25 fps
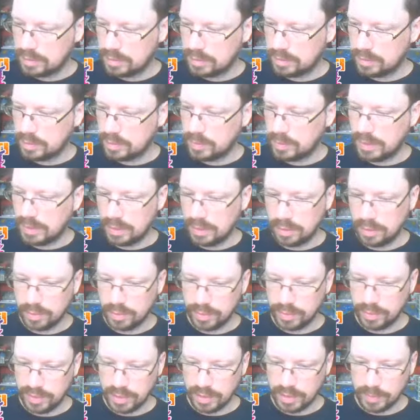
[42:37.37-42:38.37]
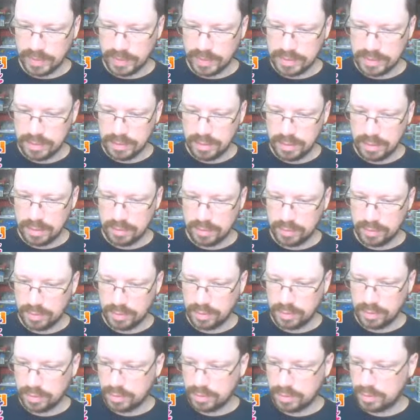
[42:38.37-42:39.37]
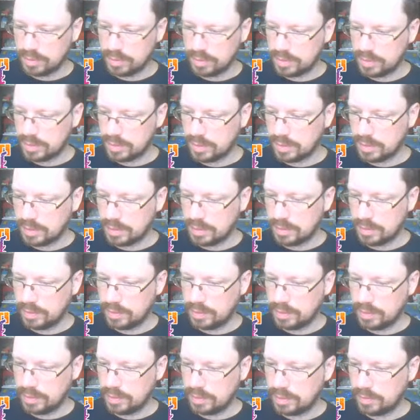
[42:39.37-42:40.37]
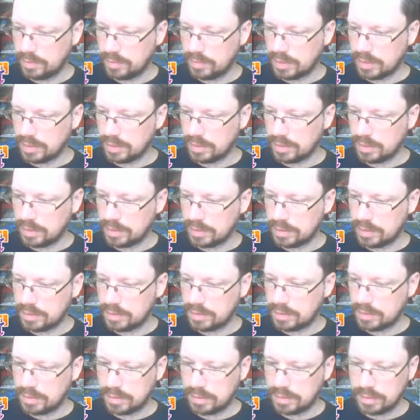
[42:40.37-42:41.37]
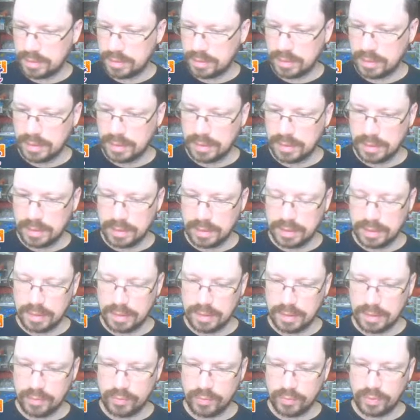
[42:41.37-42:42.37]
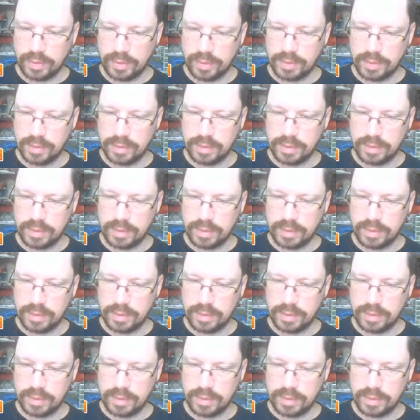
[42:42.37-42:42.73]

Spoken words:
Maybe lower the opacity of the doors and make this in front.